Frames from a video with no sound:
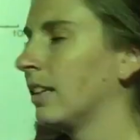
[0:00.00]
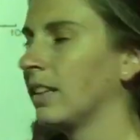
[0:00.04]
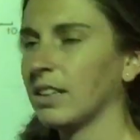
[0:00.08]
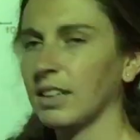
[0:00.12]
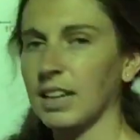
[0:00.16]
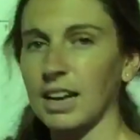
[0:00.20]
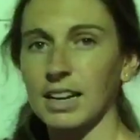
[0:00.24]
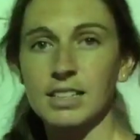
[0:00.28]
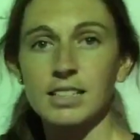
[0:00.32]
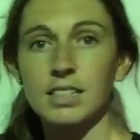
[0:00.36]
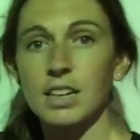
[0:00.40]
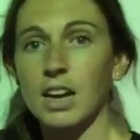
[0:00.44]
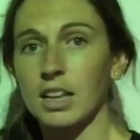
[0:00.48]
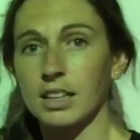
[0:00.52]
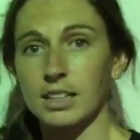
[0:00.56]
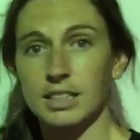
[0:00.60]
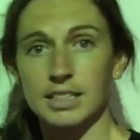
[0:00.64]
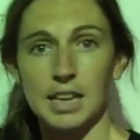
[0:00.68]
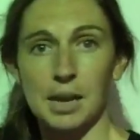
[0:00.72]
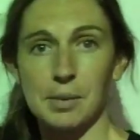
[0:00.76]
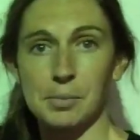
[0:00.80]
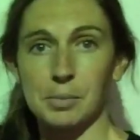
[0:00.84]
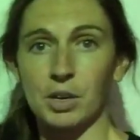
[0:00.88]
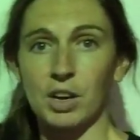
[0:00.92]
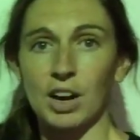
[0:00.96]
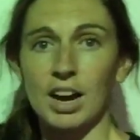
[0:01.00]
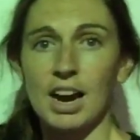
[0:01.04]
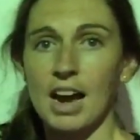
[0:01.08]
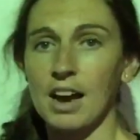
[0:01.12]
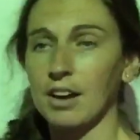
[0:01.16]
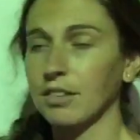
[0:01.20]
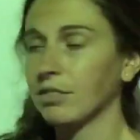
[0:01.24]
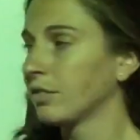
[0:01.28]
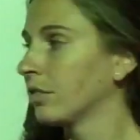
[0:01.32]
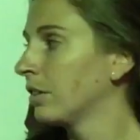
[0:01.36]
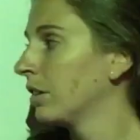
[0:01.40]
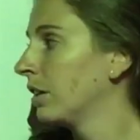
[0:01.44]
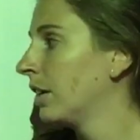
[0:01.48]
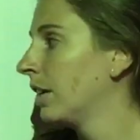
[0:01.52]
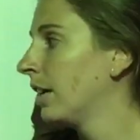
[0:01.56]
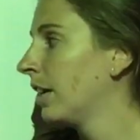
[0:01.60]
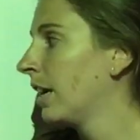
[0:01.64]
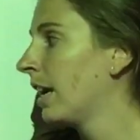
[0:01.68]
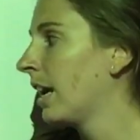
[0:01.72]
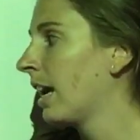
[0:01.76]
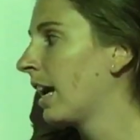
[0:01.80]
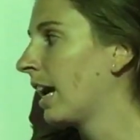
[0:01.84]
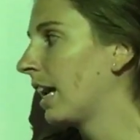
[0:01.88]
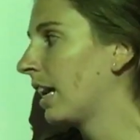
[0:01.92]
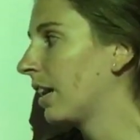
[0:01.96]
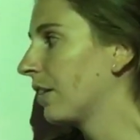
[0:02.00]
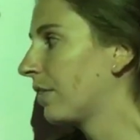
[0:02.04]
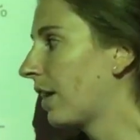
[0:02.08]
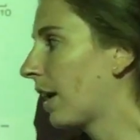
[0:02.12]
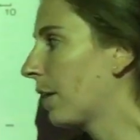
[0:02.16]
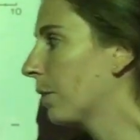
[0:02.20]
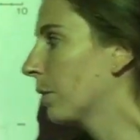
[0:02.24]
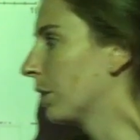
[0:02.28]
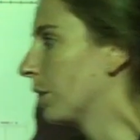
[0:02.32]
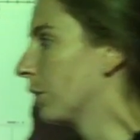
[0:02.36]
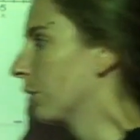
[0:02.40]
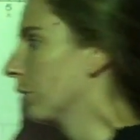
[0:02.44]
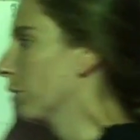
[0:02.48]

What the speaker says: That's not the same graph. And if I were to